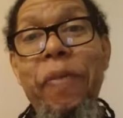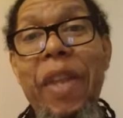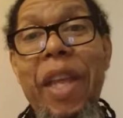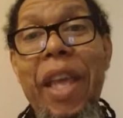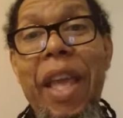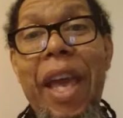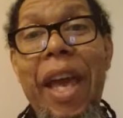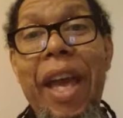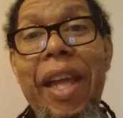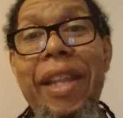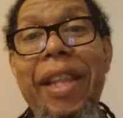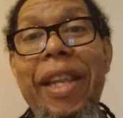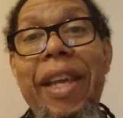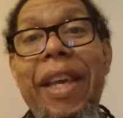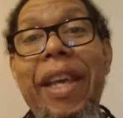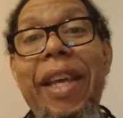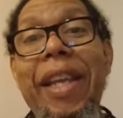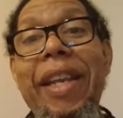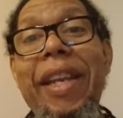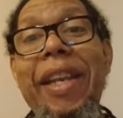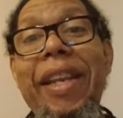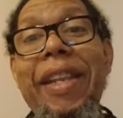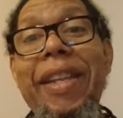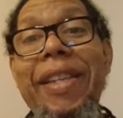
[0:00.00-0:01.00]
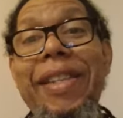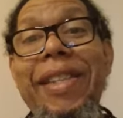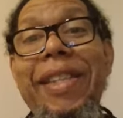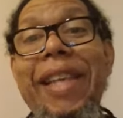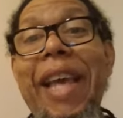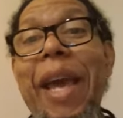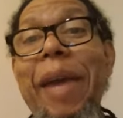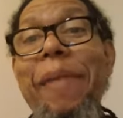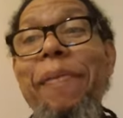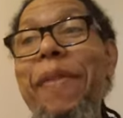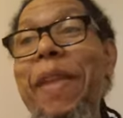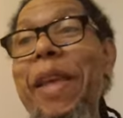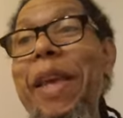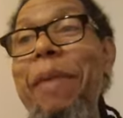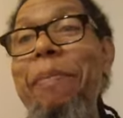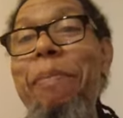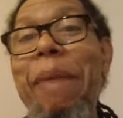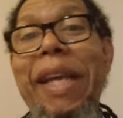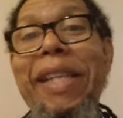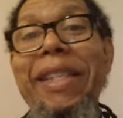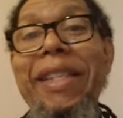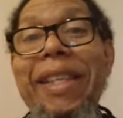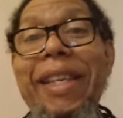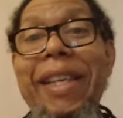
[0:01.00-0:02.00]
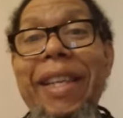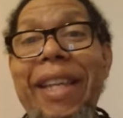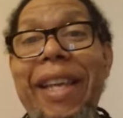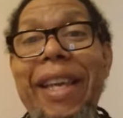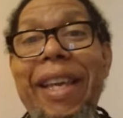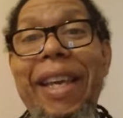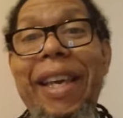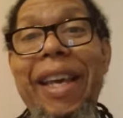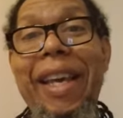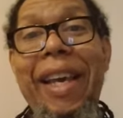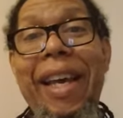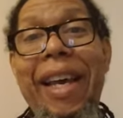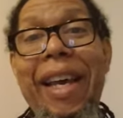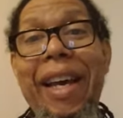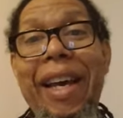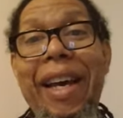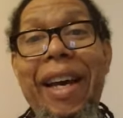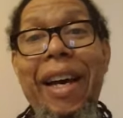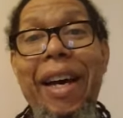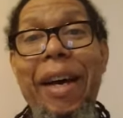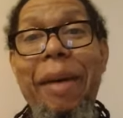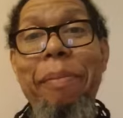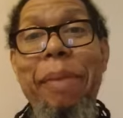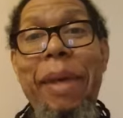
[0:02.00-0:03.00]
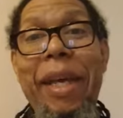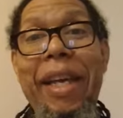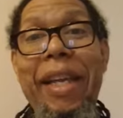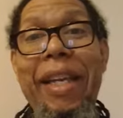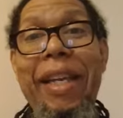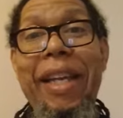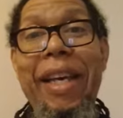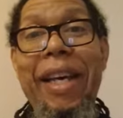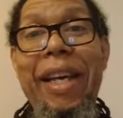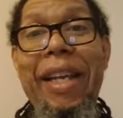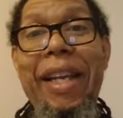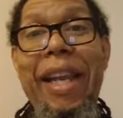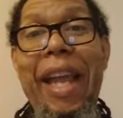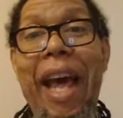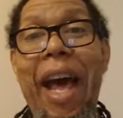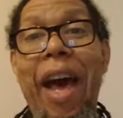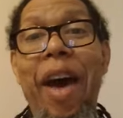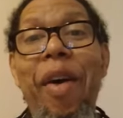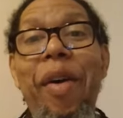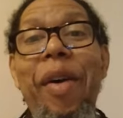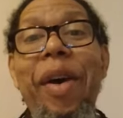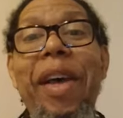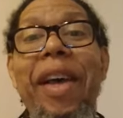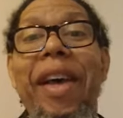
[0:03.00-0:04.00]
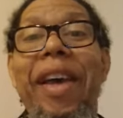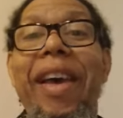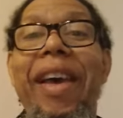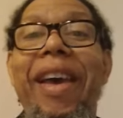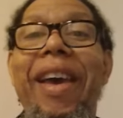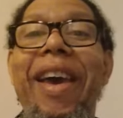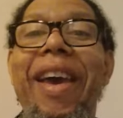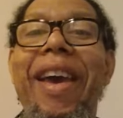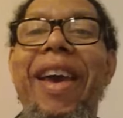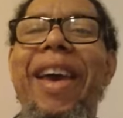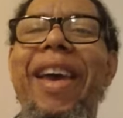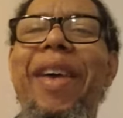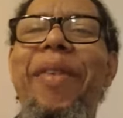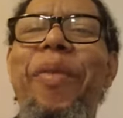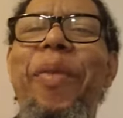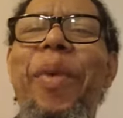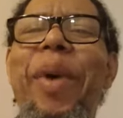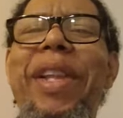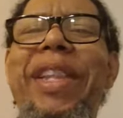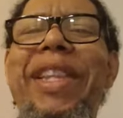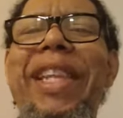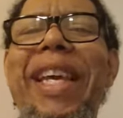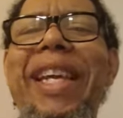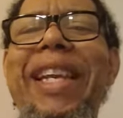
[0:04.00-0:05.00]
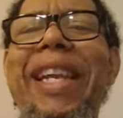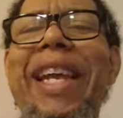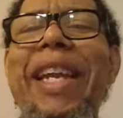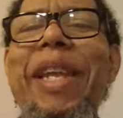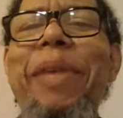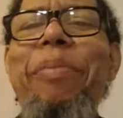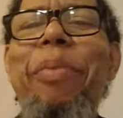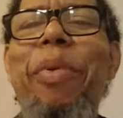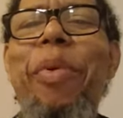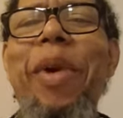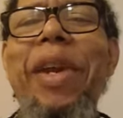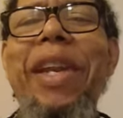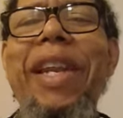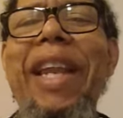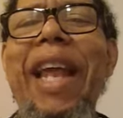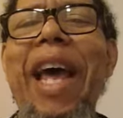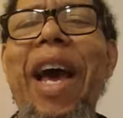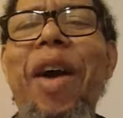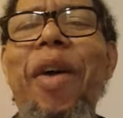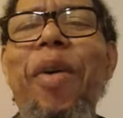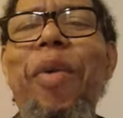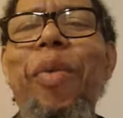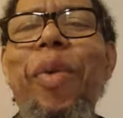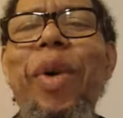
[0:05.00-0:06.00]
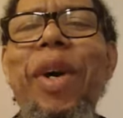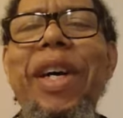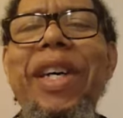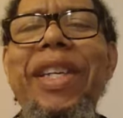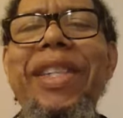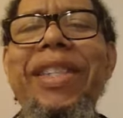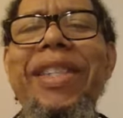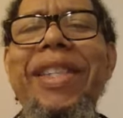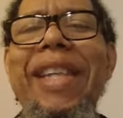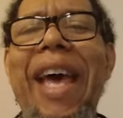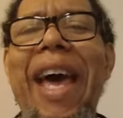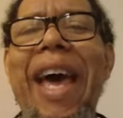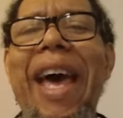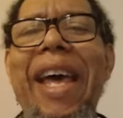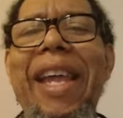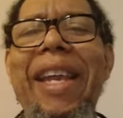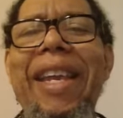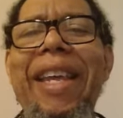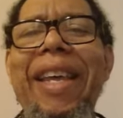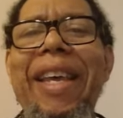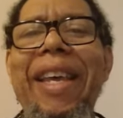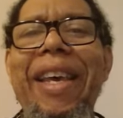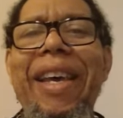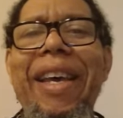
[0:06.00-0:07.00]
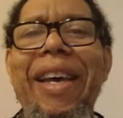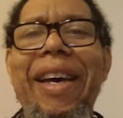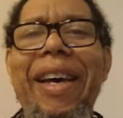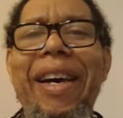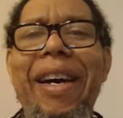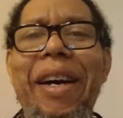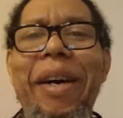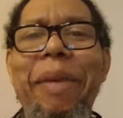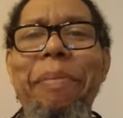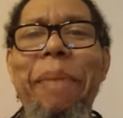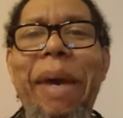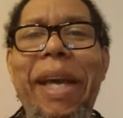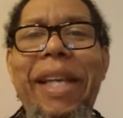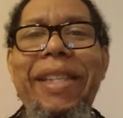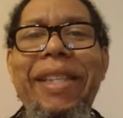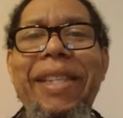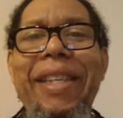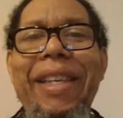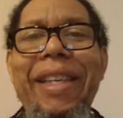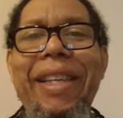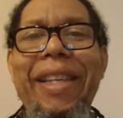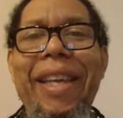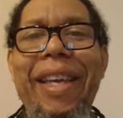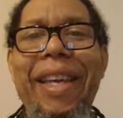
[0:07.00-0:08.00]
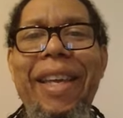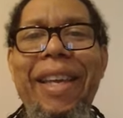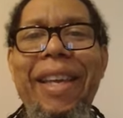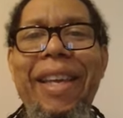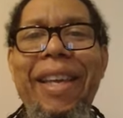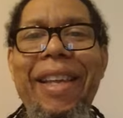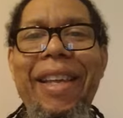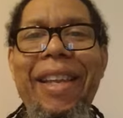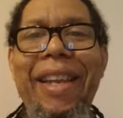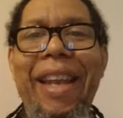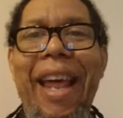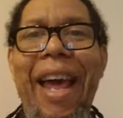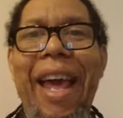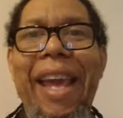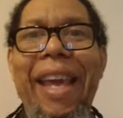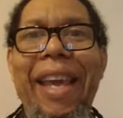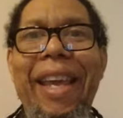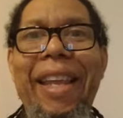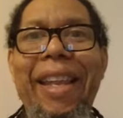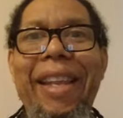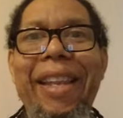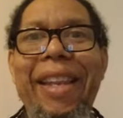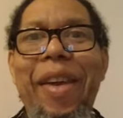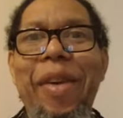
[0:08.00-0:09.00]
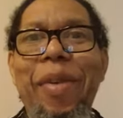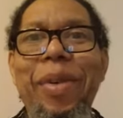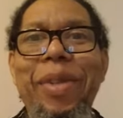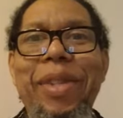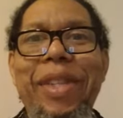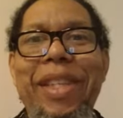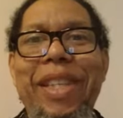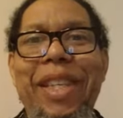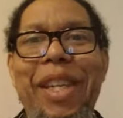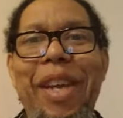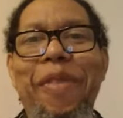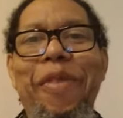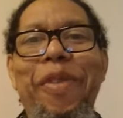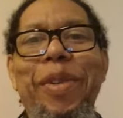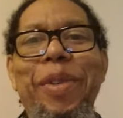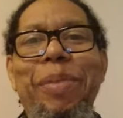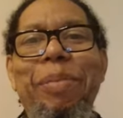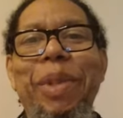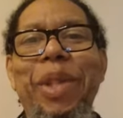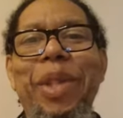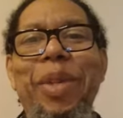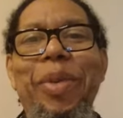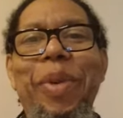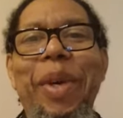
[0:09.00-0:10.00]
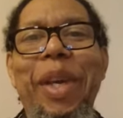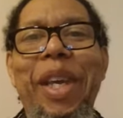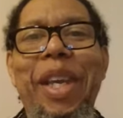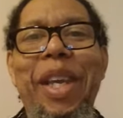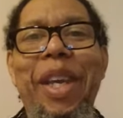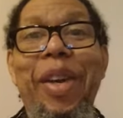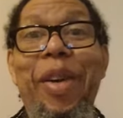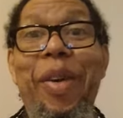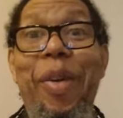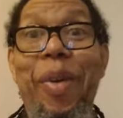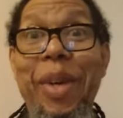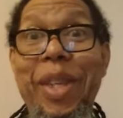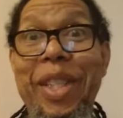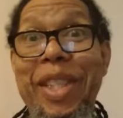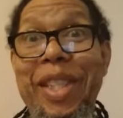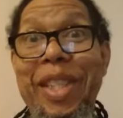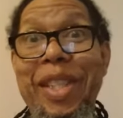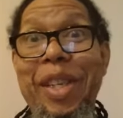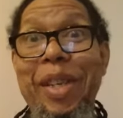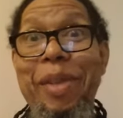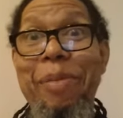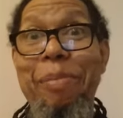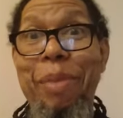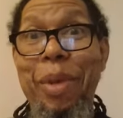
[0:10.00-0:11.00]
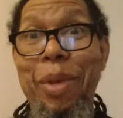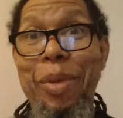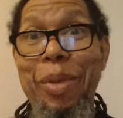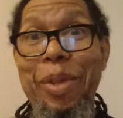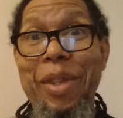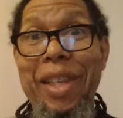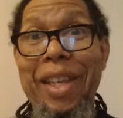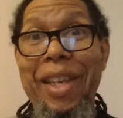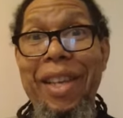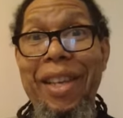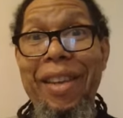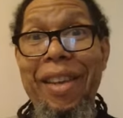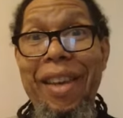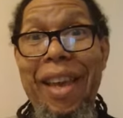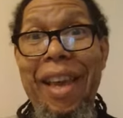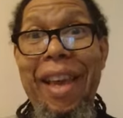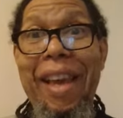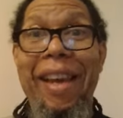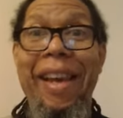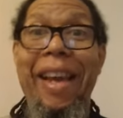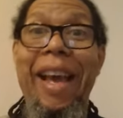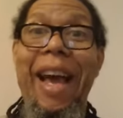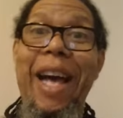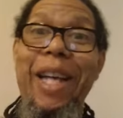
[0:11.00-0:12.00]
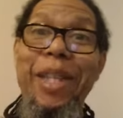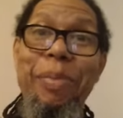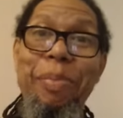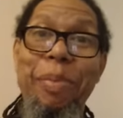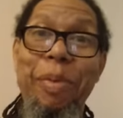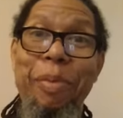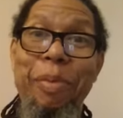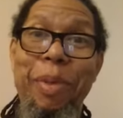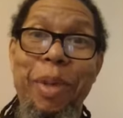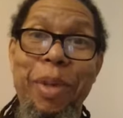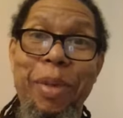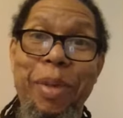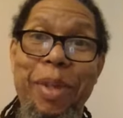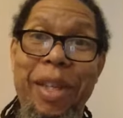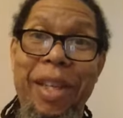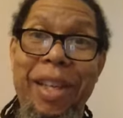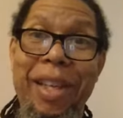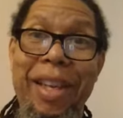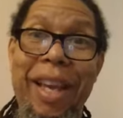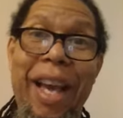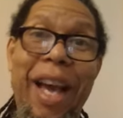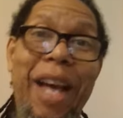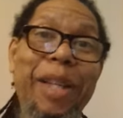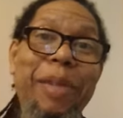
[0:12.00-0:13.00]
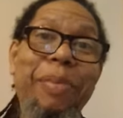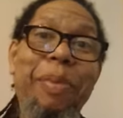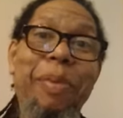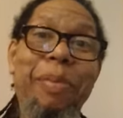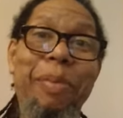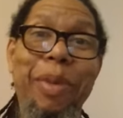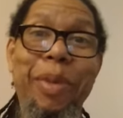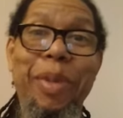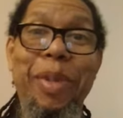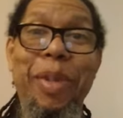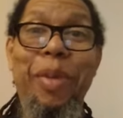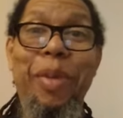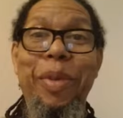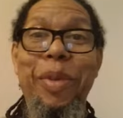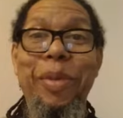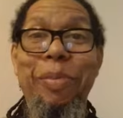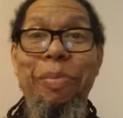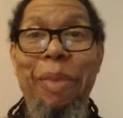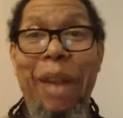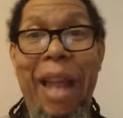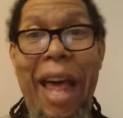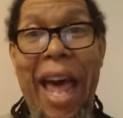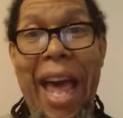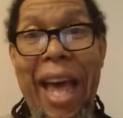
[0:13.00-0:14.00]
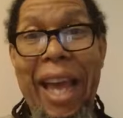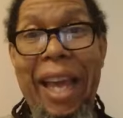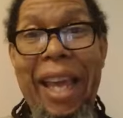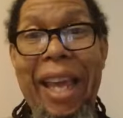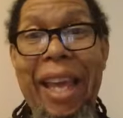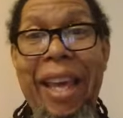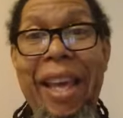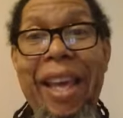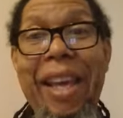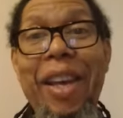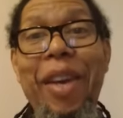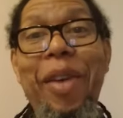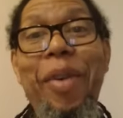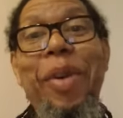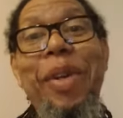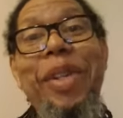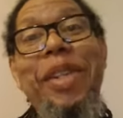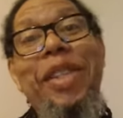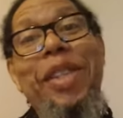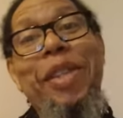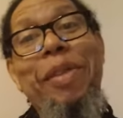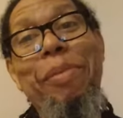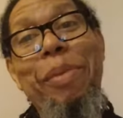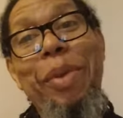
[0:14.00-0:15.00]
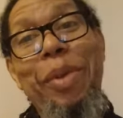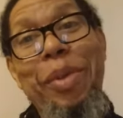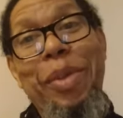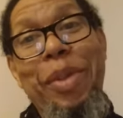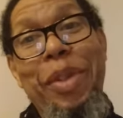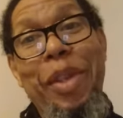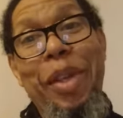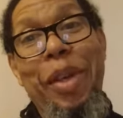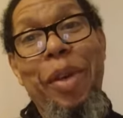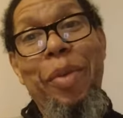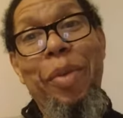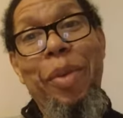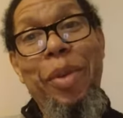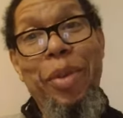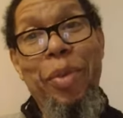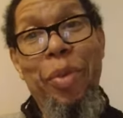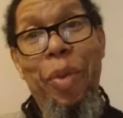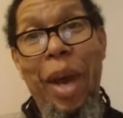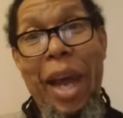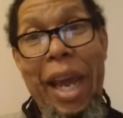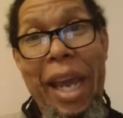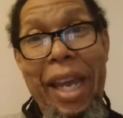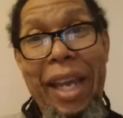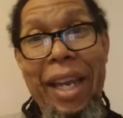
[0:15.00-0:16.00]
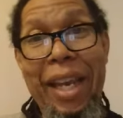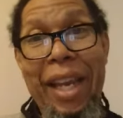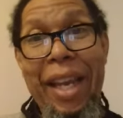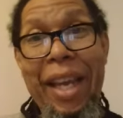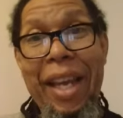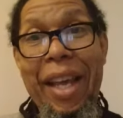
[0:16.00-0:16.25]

And then the same thing basically being done now. And one thing that he pointed out was that basically, like, there was a difference between Christian music and gospel music. Gospel music black, Christian music was white.